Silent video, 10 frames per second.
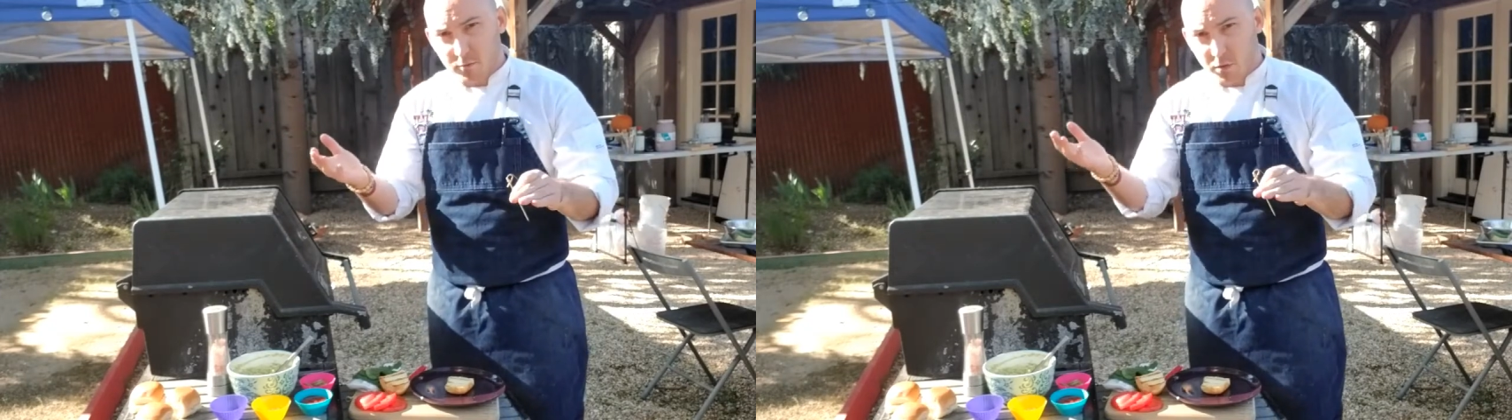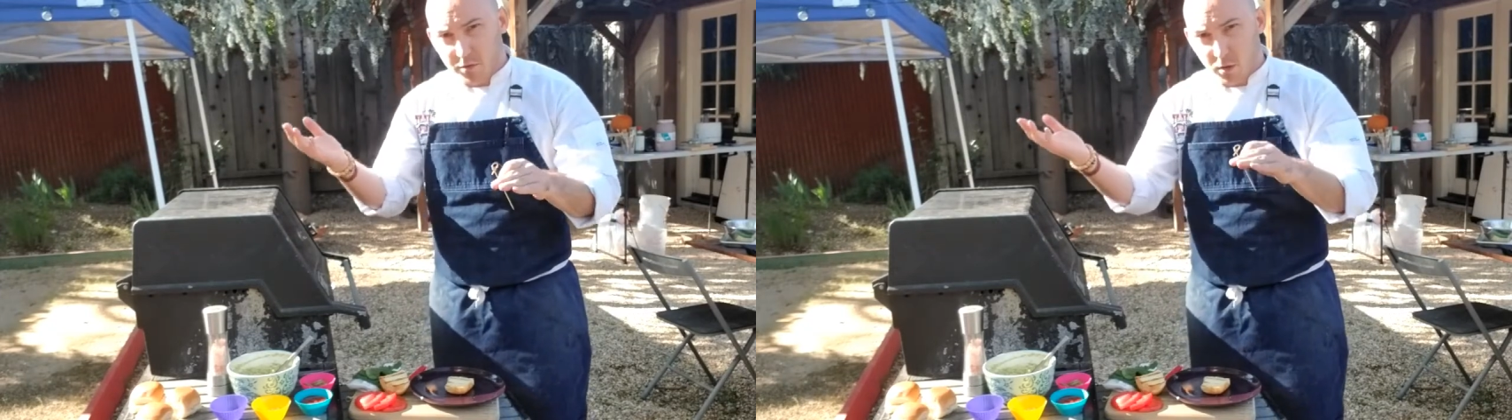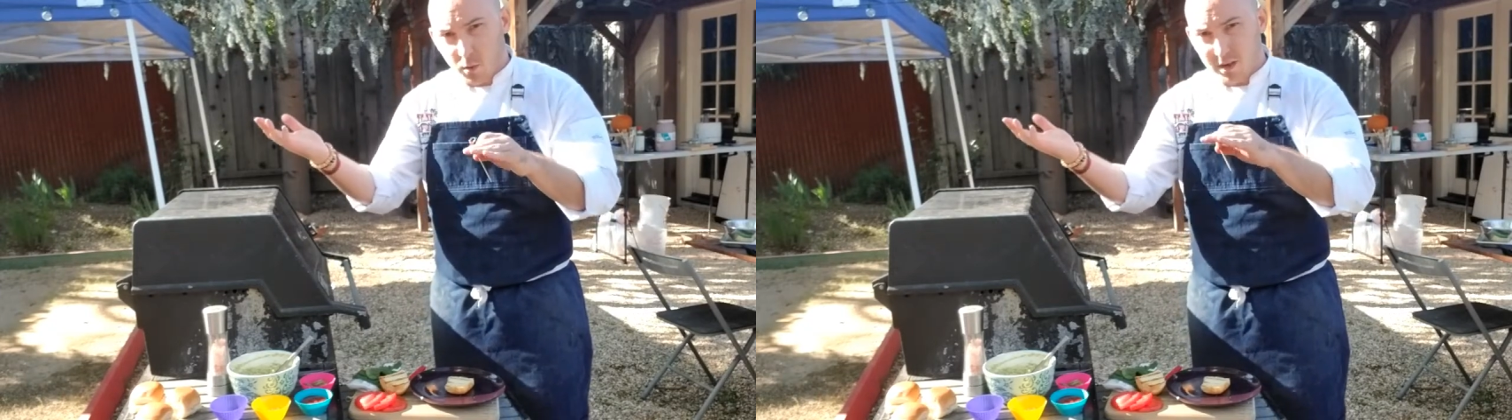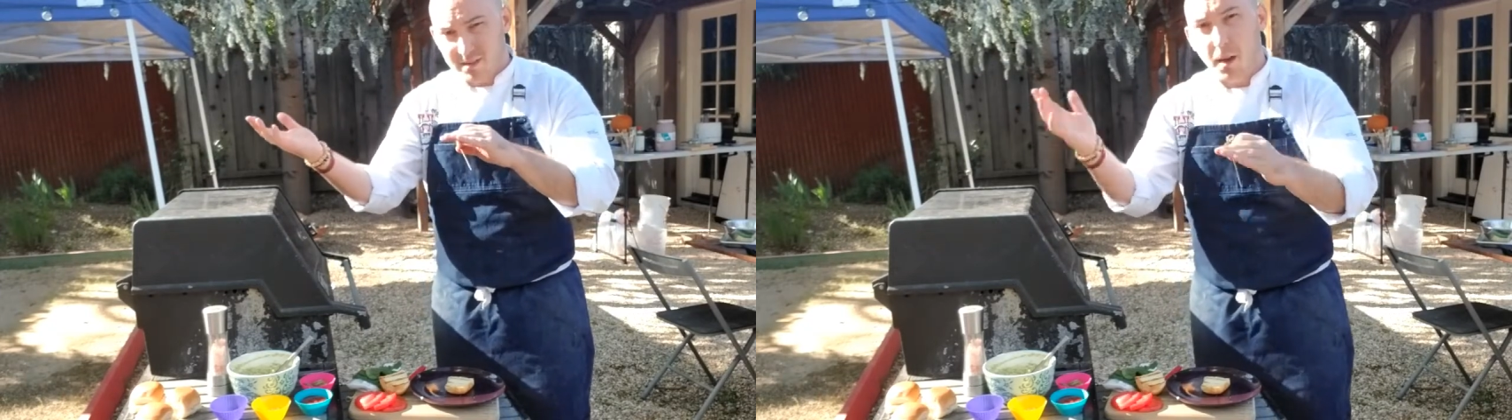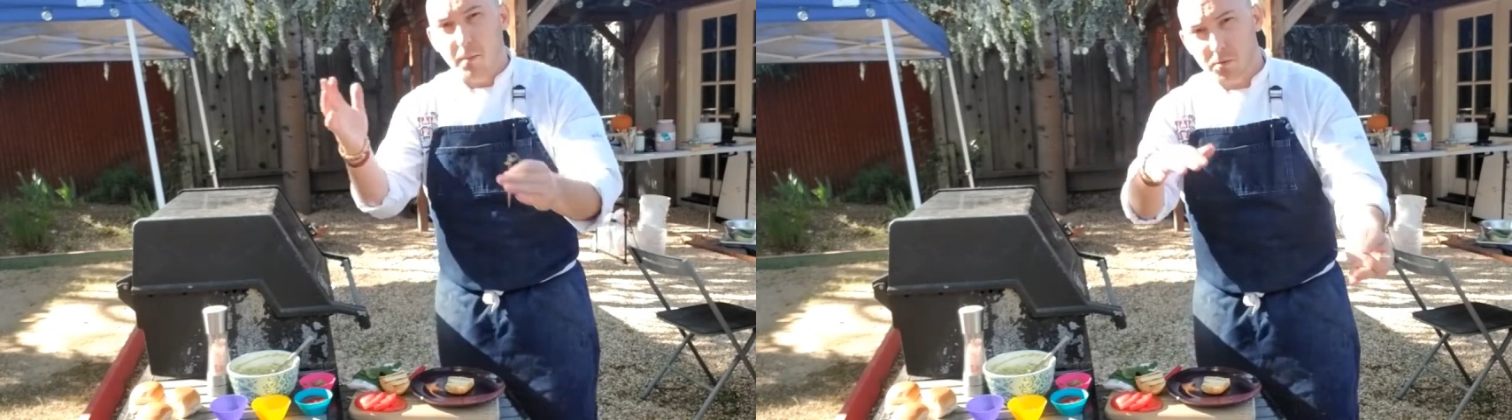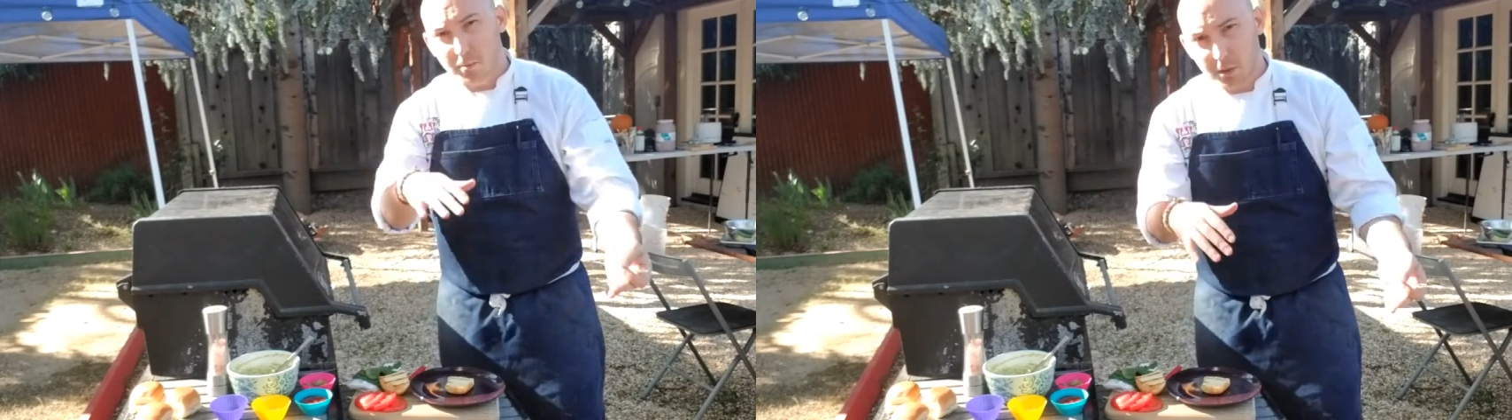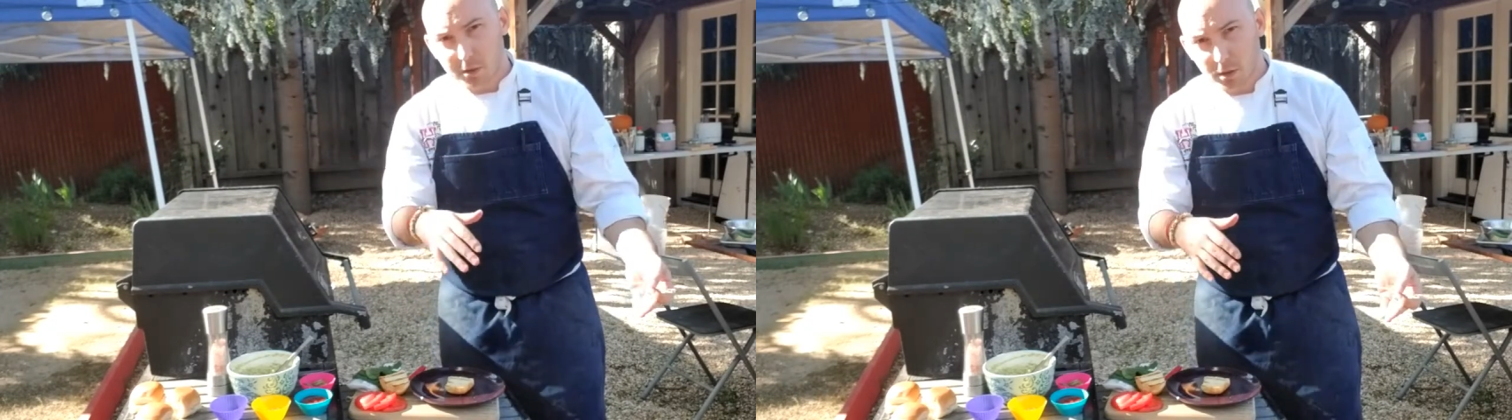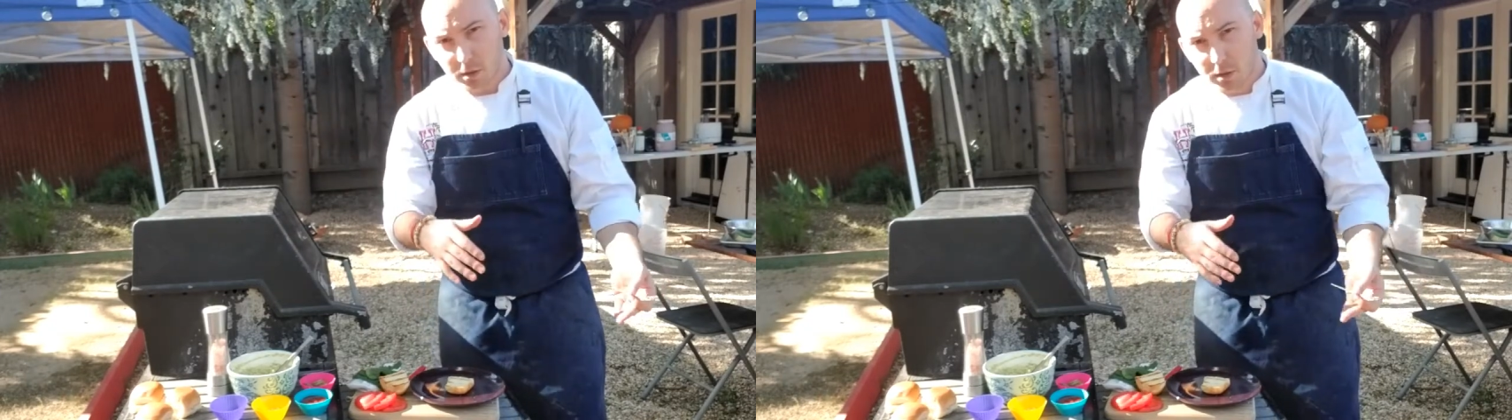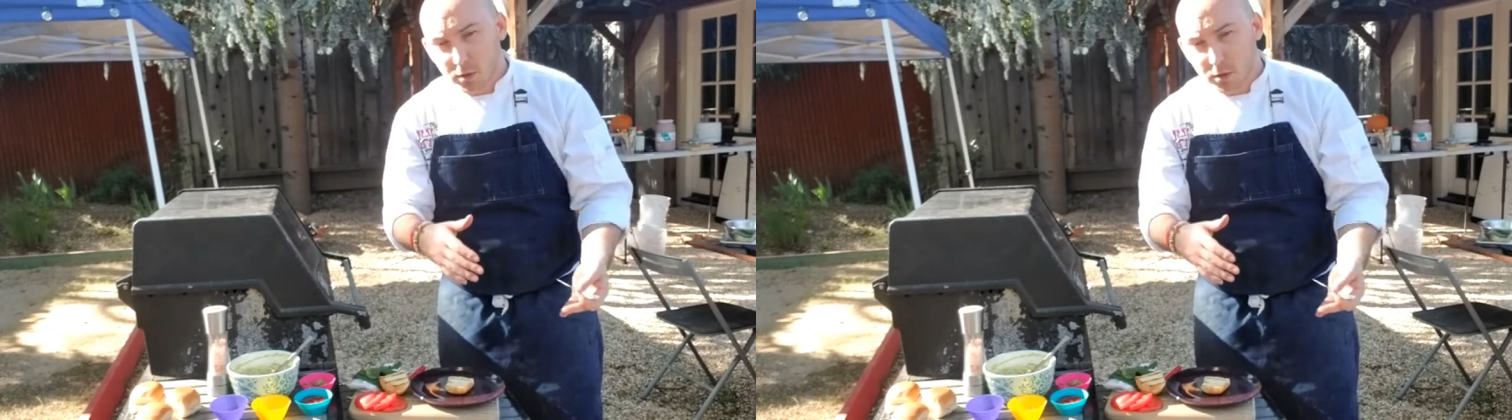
forth. You don't want a toppled burger